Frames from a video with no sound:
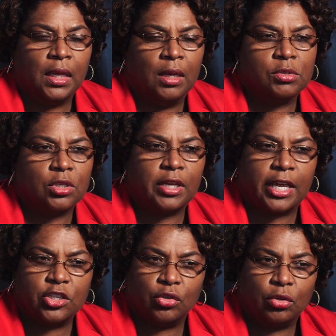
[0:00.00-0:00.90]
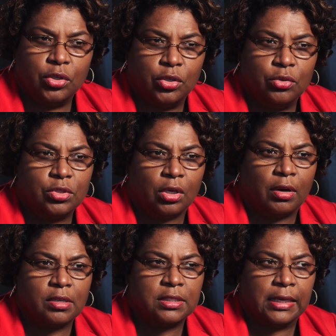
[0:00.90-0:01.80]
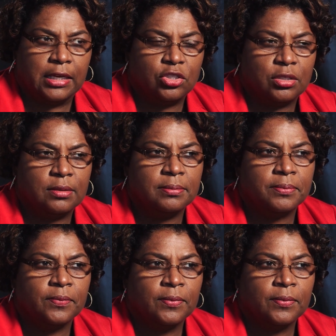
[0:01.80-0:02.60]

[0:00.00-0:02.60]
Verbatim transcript: It was on national news across the nation.